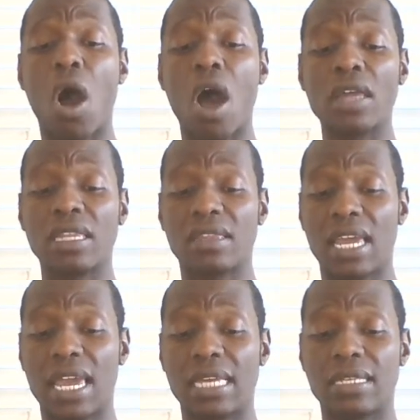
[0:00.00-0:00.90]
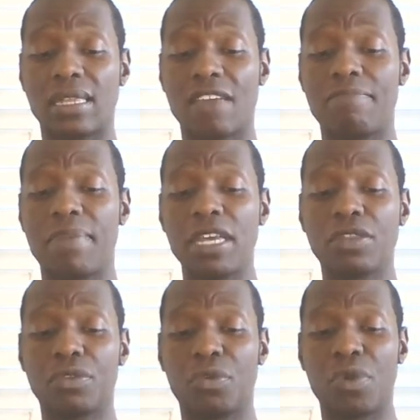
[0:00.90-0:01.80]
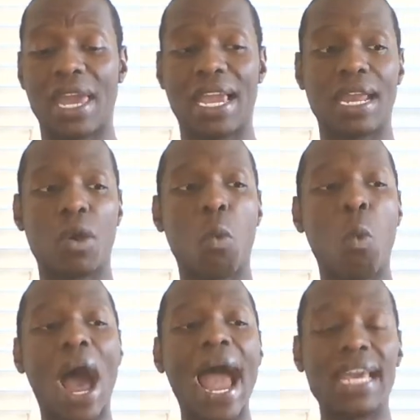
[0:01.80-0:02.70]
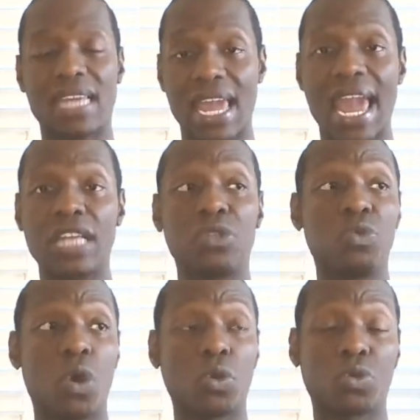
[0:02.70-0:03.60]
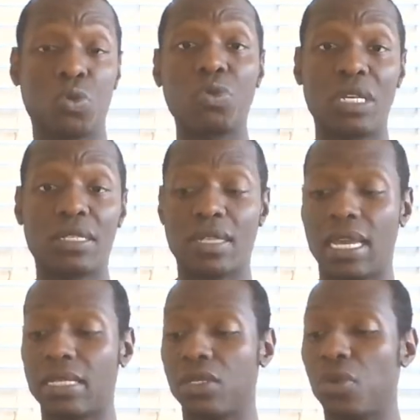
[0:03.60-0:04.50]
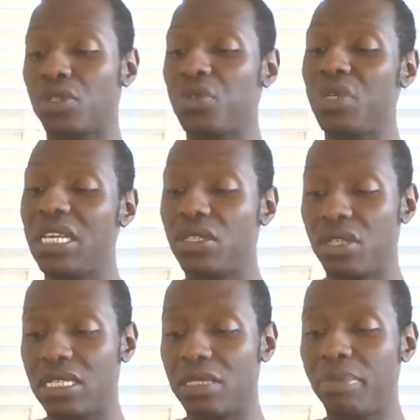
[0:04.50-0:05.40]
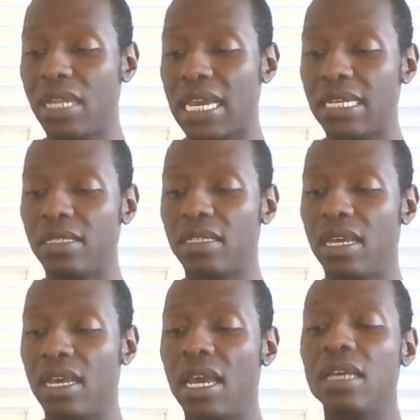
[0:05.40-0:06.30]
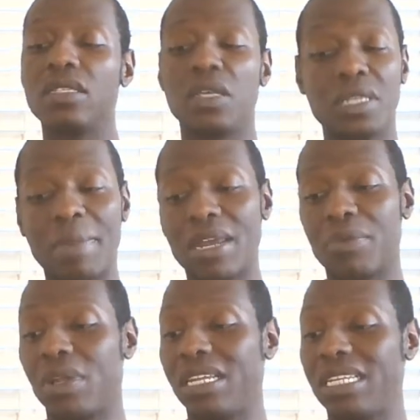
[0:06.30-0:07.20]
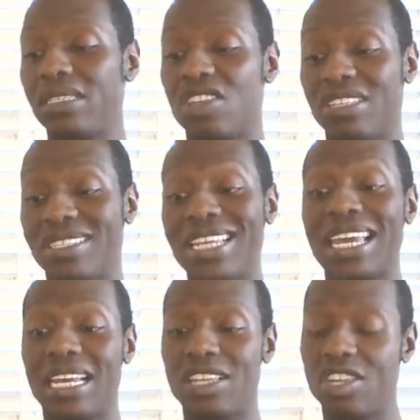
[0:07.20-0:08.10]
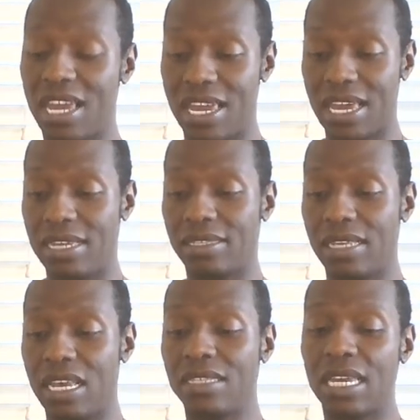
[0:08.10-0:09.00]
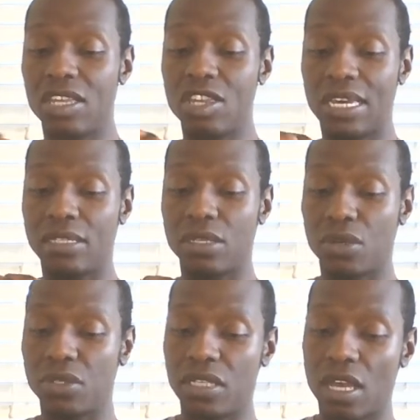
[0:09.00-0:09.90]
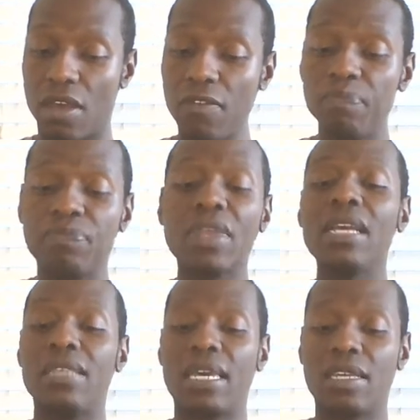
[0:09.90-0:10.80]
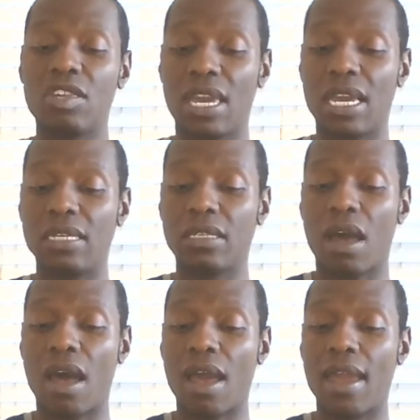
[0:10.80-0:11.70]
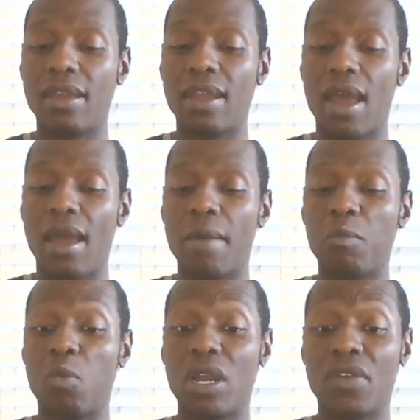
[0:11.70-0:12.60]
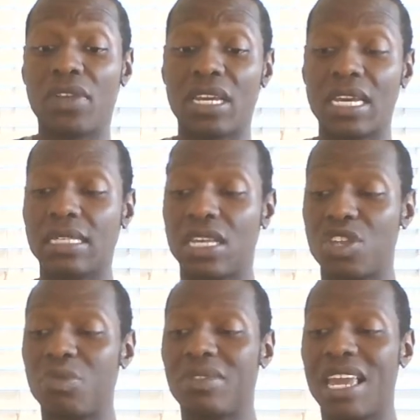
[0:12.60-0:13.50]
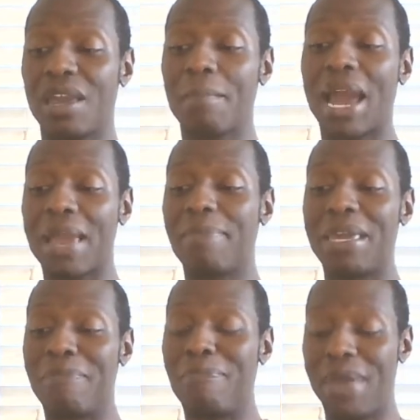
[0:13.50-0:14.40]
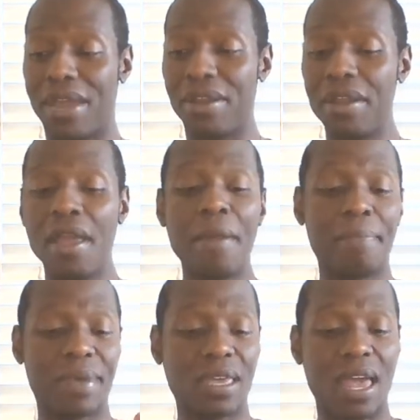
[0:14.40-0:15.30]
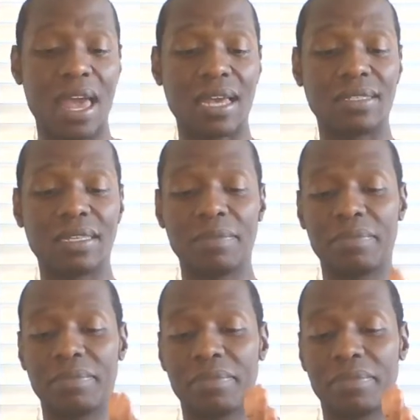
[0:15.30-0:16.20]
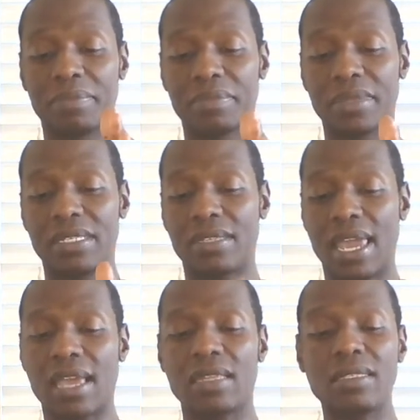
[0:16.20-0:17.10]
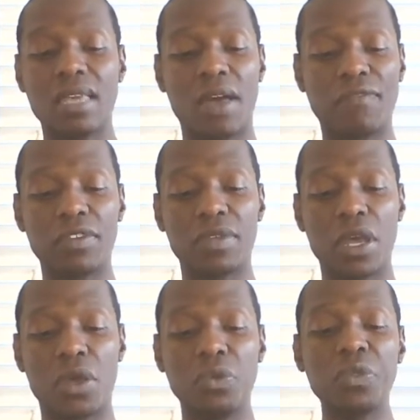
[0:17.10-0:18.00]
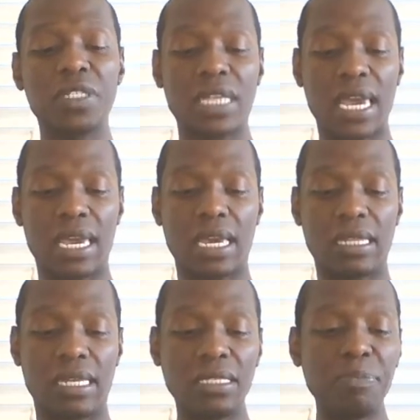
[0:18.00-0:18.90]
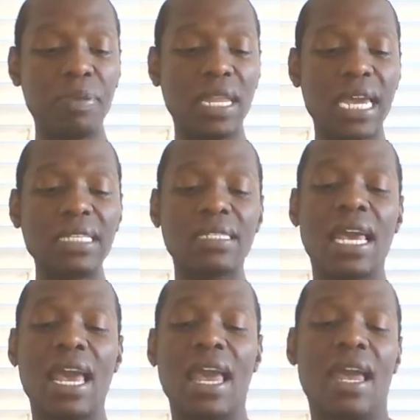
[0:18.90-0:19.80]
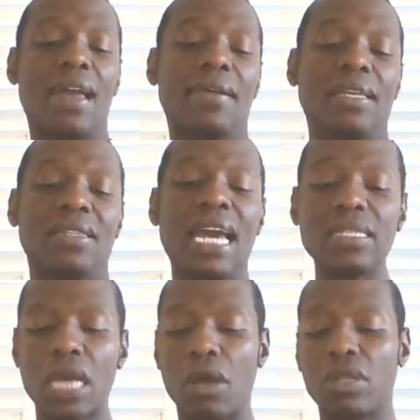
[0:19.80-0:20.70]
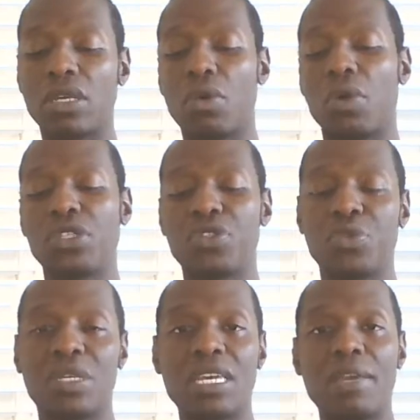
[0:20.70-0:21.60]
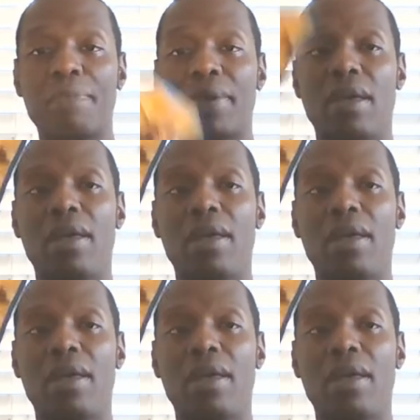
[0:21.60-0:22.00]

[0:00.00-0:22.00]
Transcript: all the things that they've been through and why they had to go through these things in order to get to this place. So somebody really needs to just take a chance. Take a chance on yourself. Take a chance on whatever it is that you think might be better, because staying in this comfort zone, staying in this place, that's only going to keep